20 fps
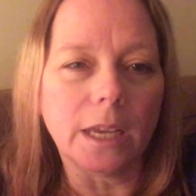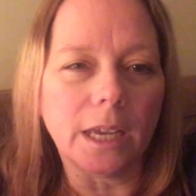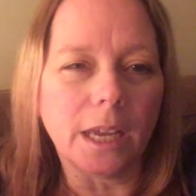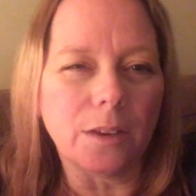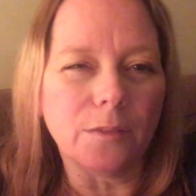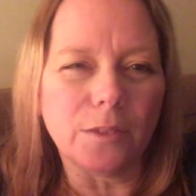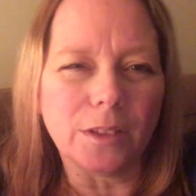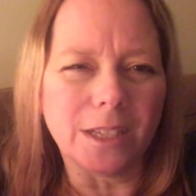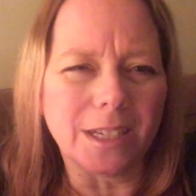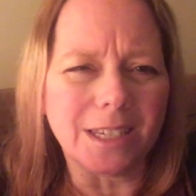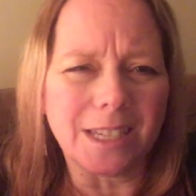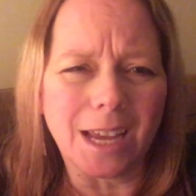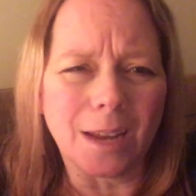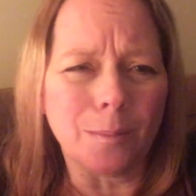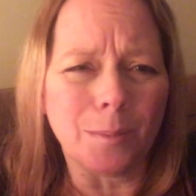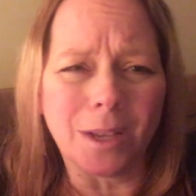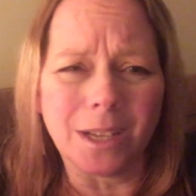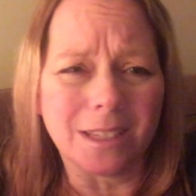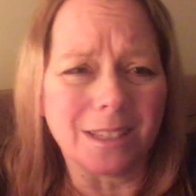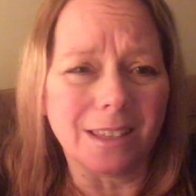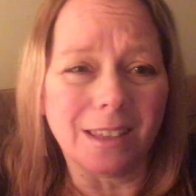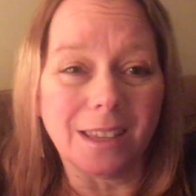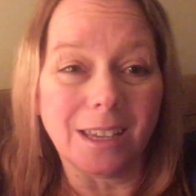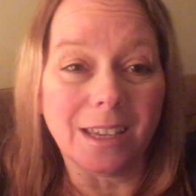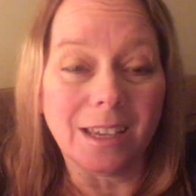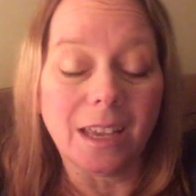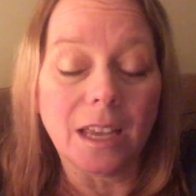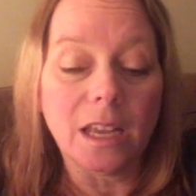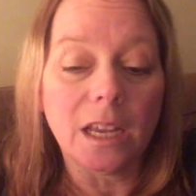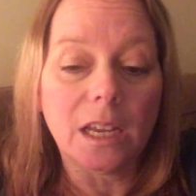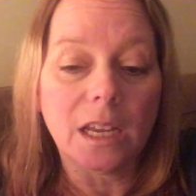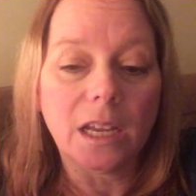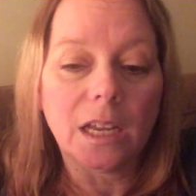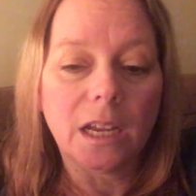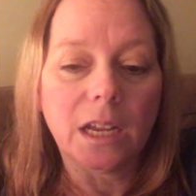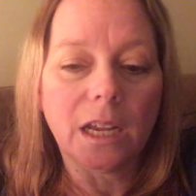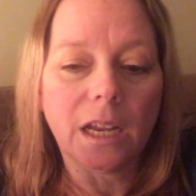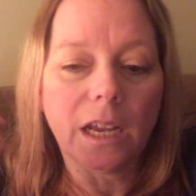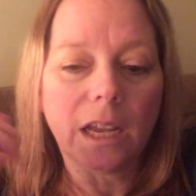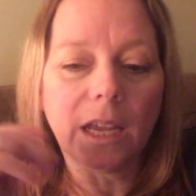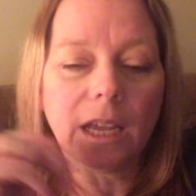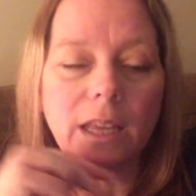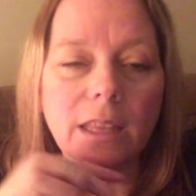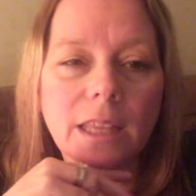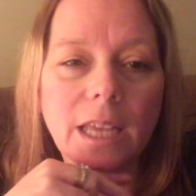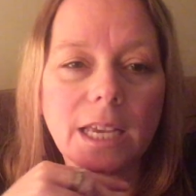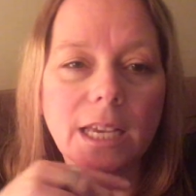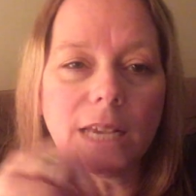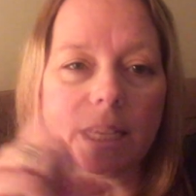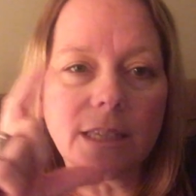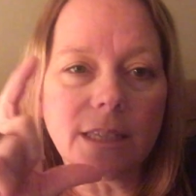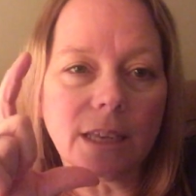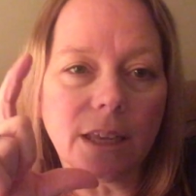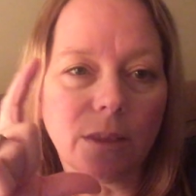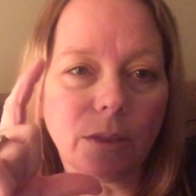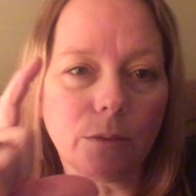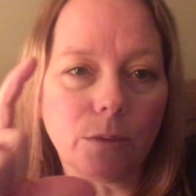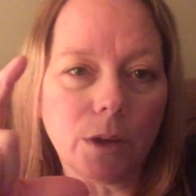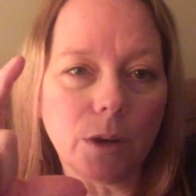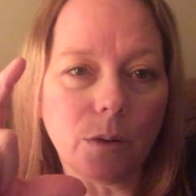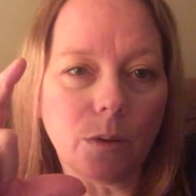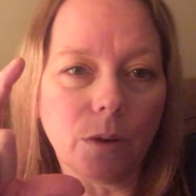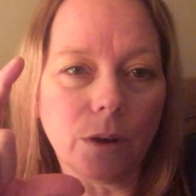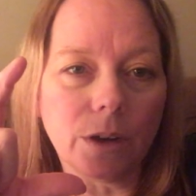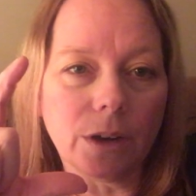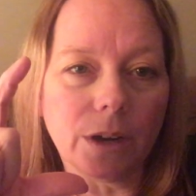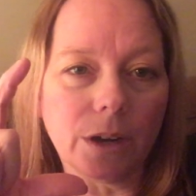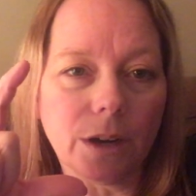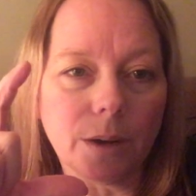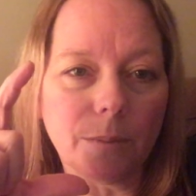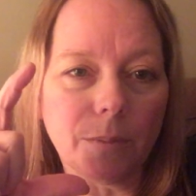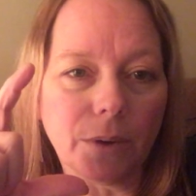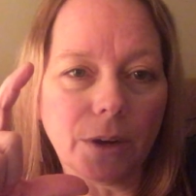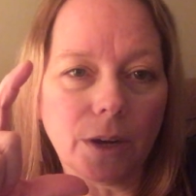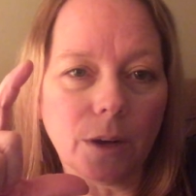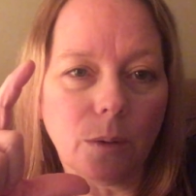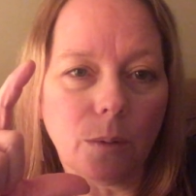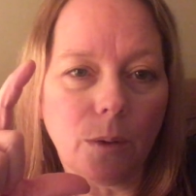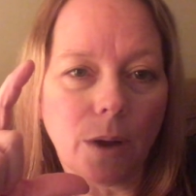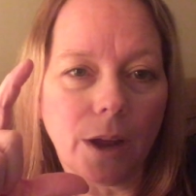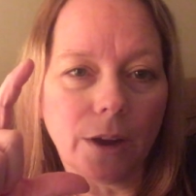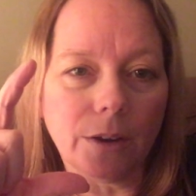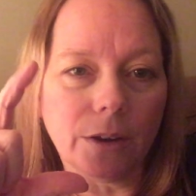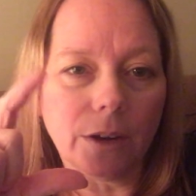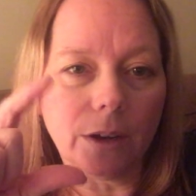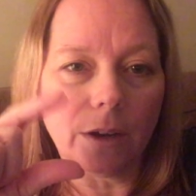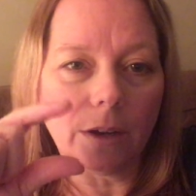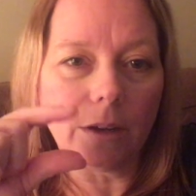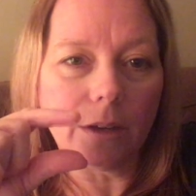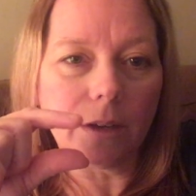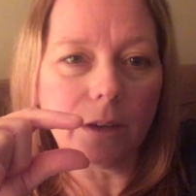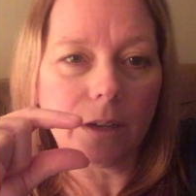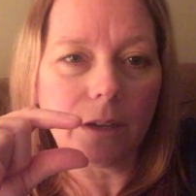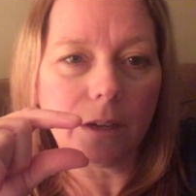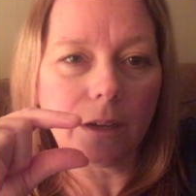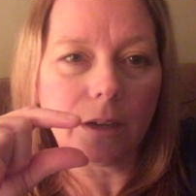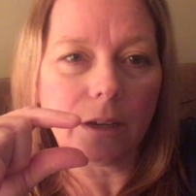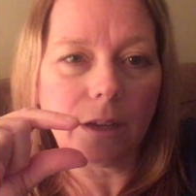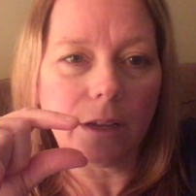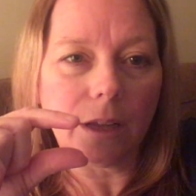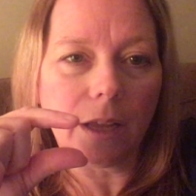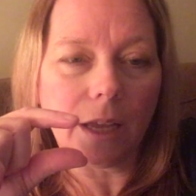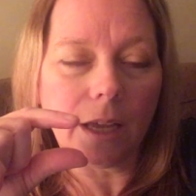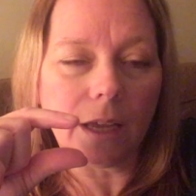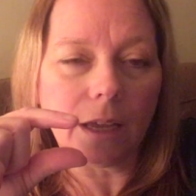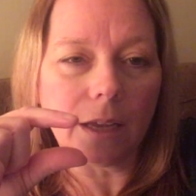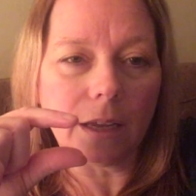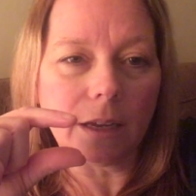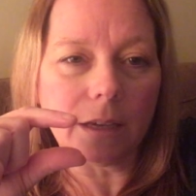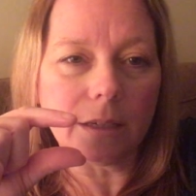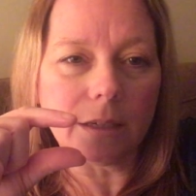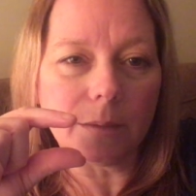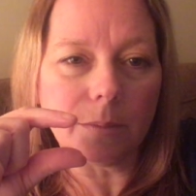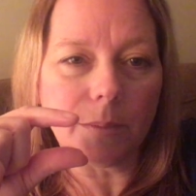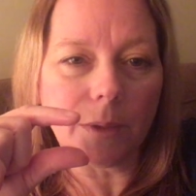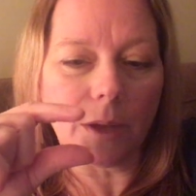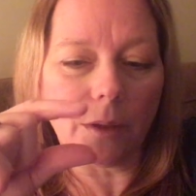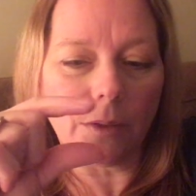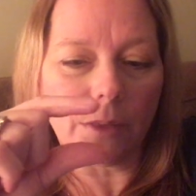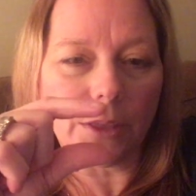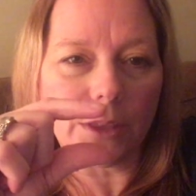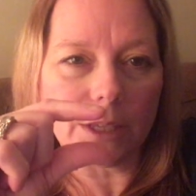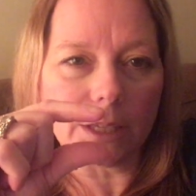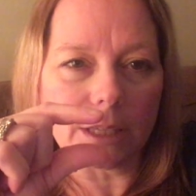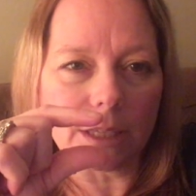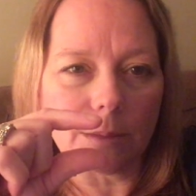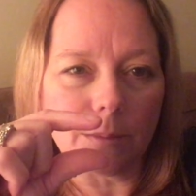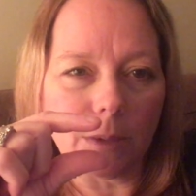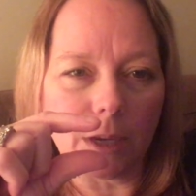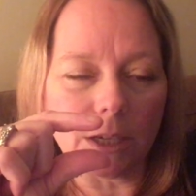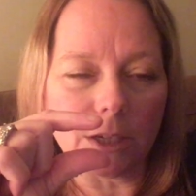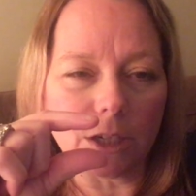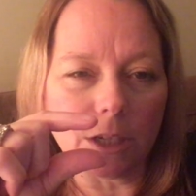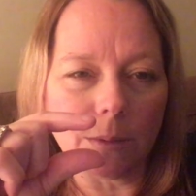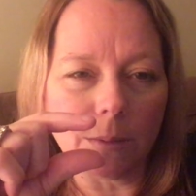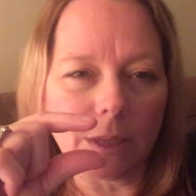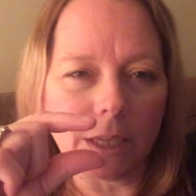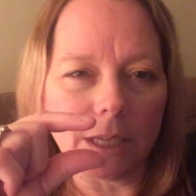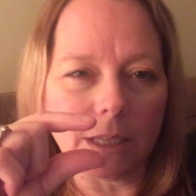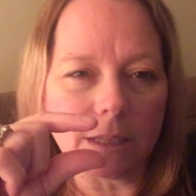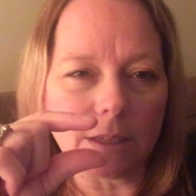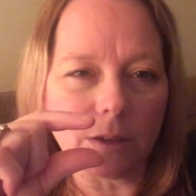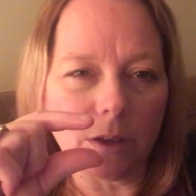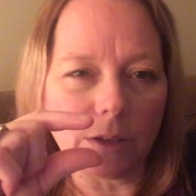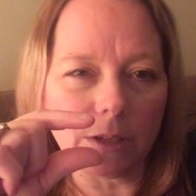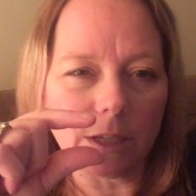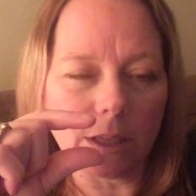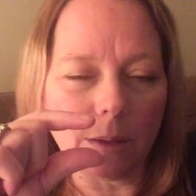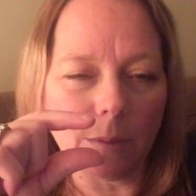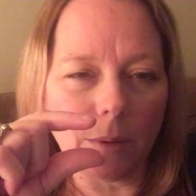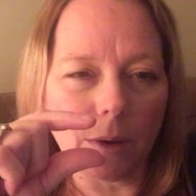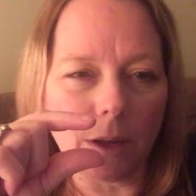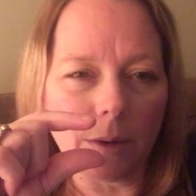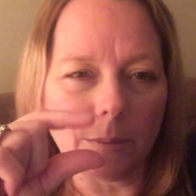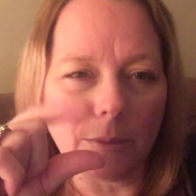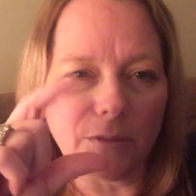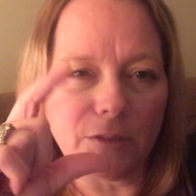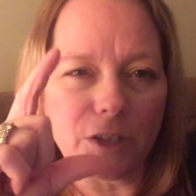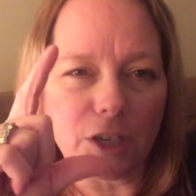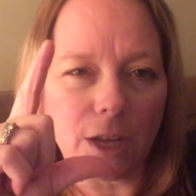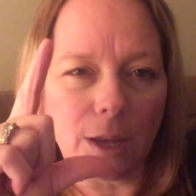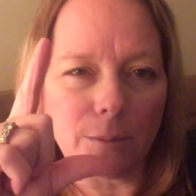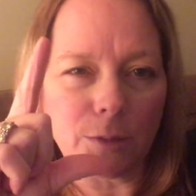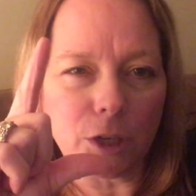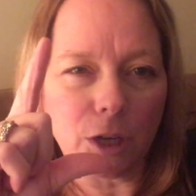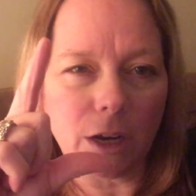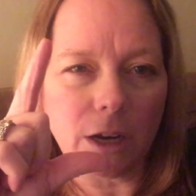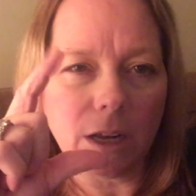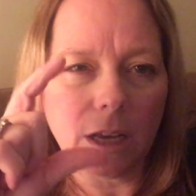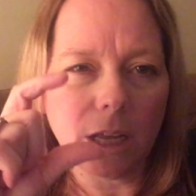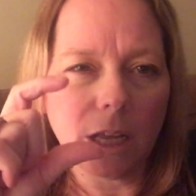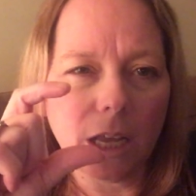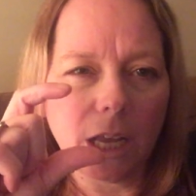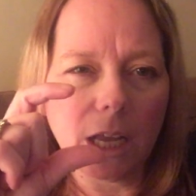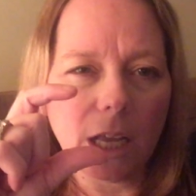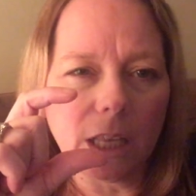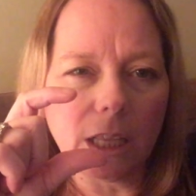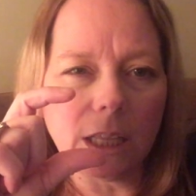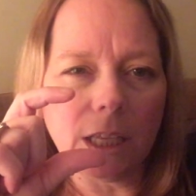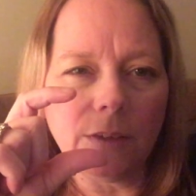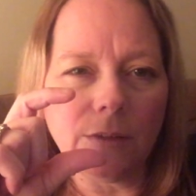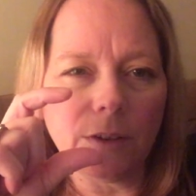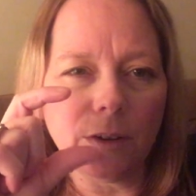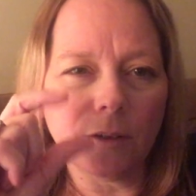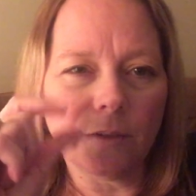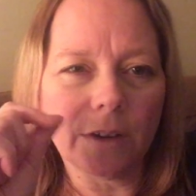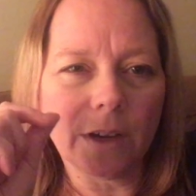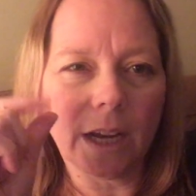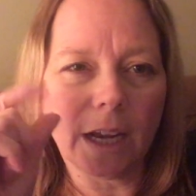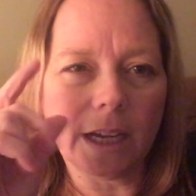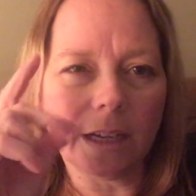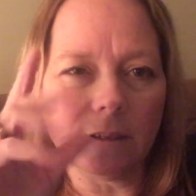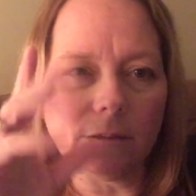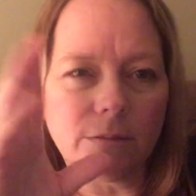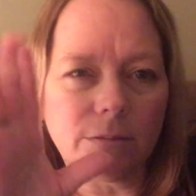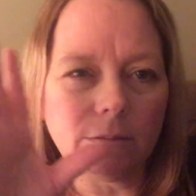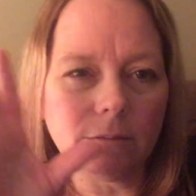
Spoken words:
and get it for like $10, I think. And like I said, 3/4 Brita water and about this much Himalayan salt at the bottom of a jam jar. Leave it overnight.